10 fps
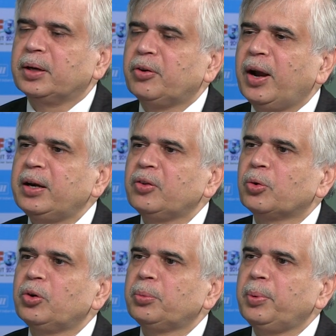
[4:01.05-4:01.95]
The trend is
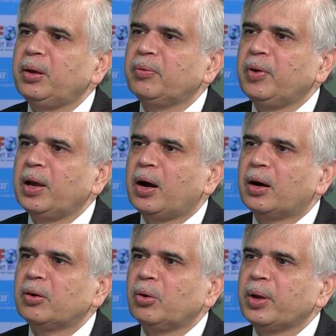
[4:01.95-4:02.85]
going to be, we
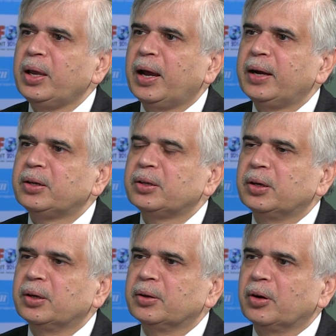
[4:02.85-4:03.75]
are looking at
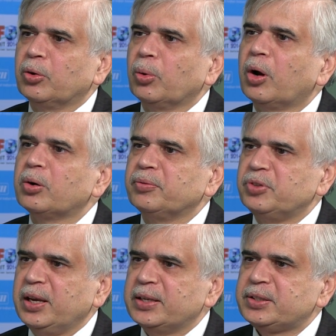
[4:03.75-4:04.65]
a rollout of
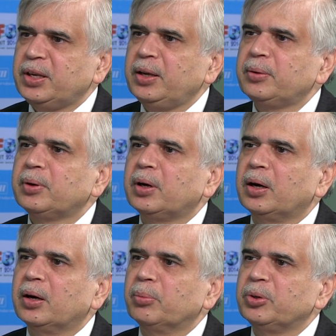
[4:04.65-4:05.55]
GST,
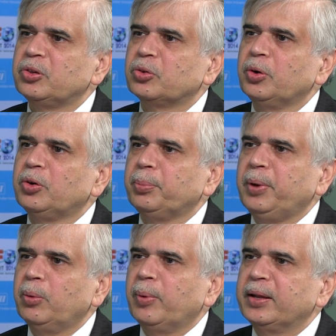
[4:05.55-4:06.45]
which is going to
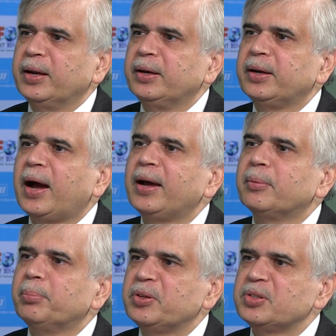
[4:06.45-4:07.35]
be where the
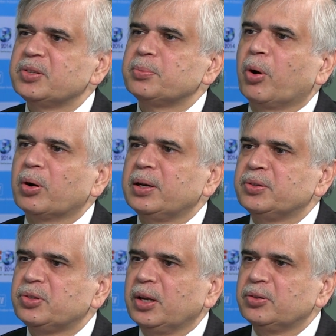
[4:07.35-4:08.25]
entire business model
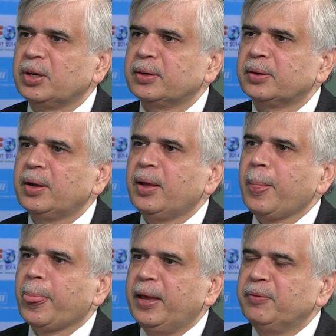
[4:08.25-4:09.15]
is changing.
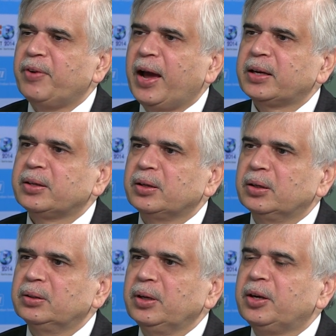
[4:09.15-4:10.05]
In fact,
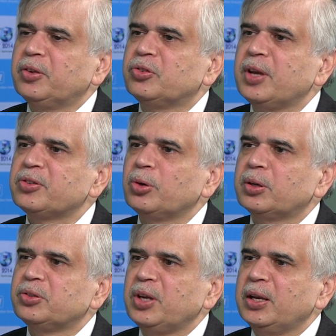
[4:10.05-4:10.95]
it is just
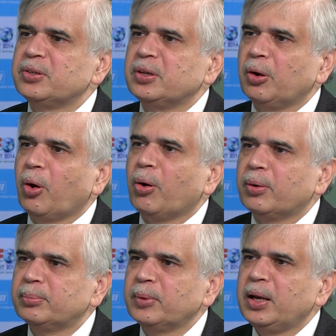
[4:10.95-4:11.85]
not a change in law.
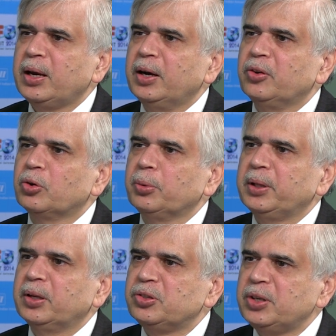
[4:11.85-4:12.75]
It is going to be
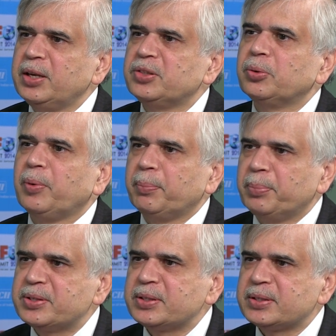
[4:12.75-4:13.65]
the change in way
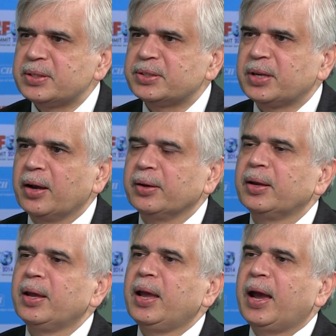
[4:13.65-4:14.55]
business is done.
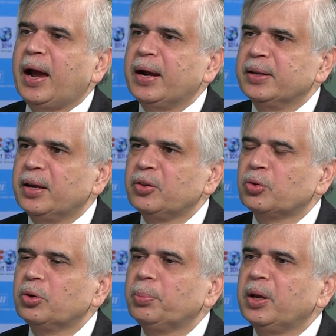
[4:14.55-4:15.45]
And there is
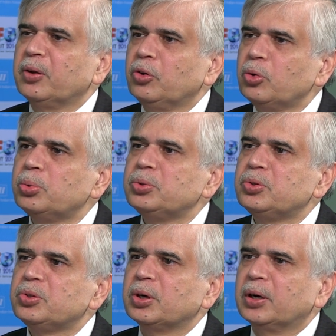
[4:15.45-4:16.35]
going to be a
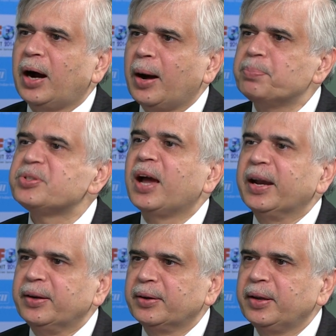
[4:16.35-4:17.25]
huge
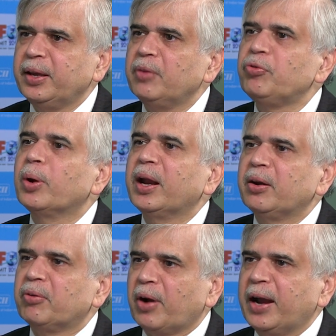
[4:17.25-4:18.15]
upside if you get
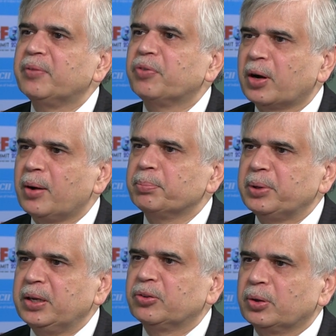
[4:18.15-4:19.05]
it right for
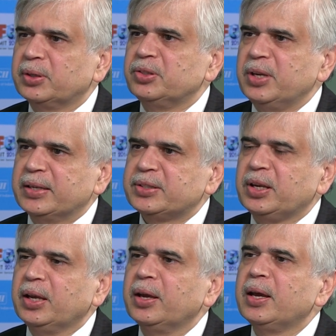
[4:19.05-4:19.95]
companies on the
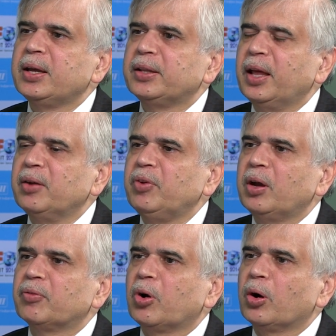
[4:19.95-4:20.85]
GST. Then we
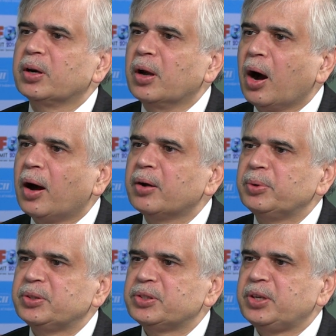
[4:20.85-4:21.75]
have got GAAR,
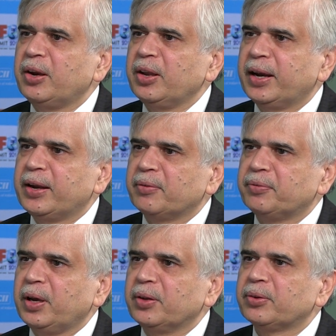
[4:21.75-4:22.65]
which is staring at our
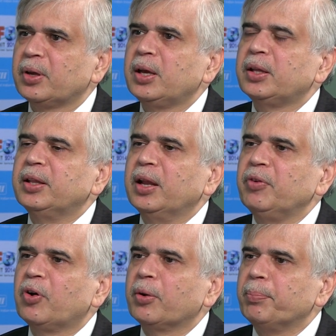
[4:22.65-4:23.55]
face. Then
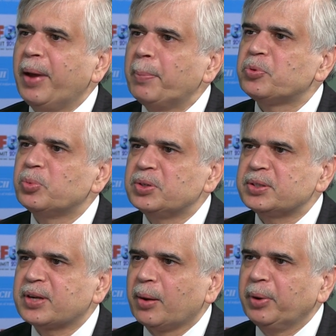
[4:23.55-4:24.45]
we got BEPS, which
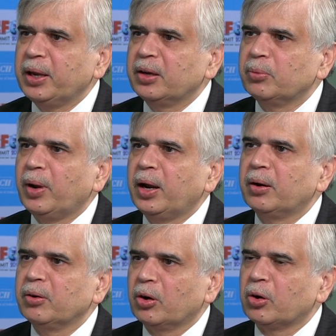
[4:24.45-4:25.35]
is coming in,
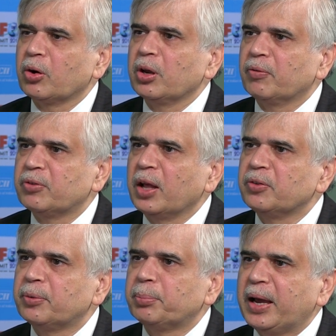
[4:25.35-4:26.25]
where you're talking of
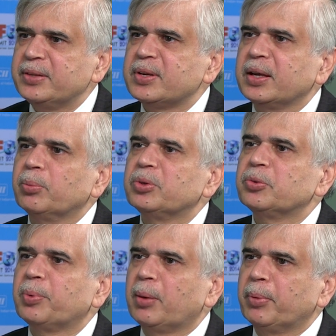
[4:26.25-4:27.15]
transfer pricing, which
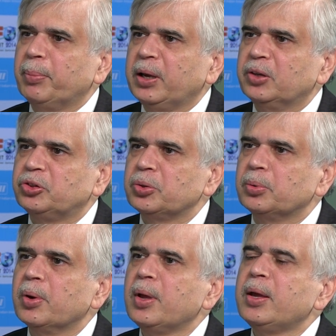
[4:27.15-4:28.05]
has become a big issue.
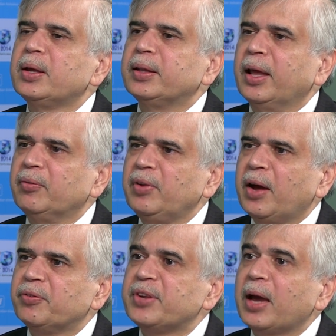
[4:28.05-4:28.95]
Then we
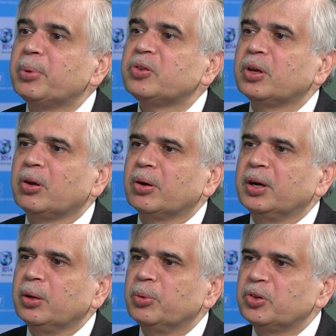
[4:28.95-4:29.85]
have
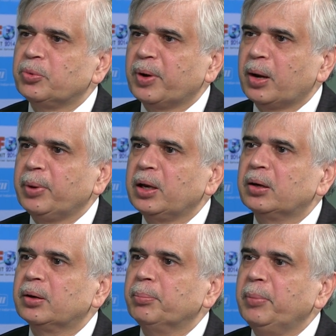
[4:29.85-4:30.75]
cybersecurity, which is becoming
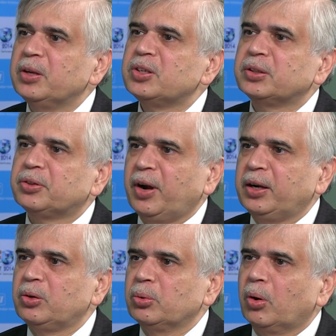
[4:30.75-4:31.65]
a major
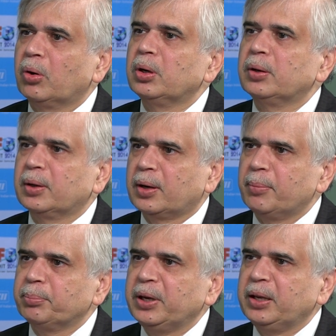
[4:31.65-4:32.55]
threat to all
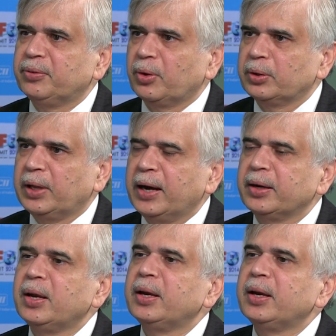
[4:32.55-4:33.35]
companies on that.